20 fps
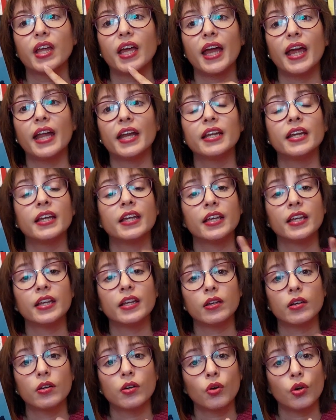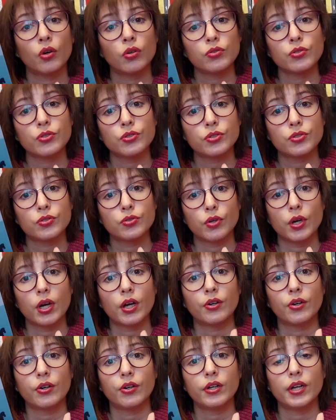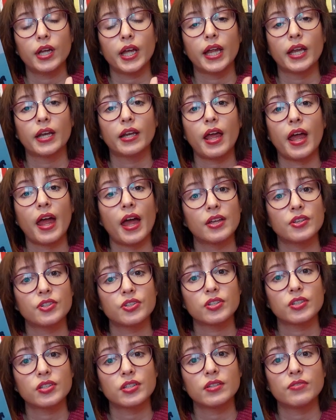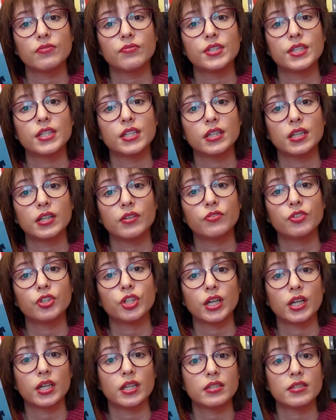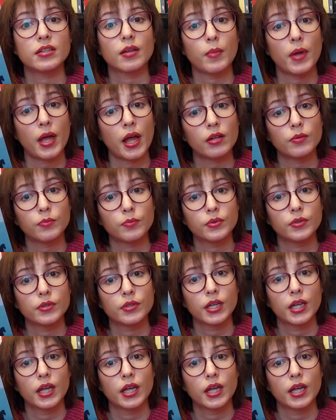And he goes to her and asks if she needs some help,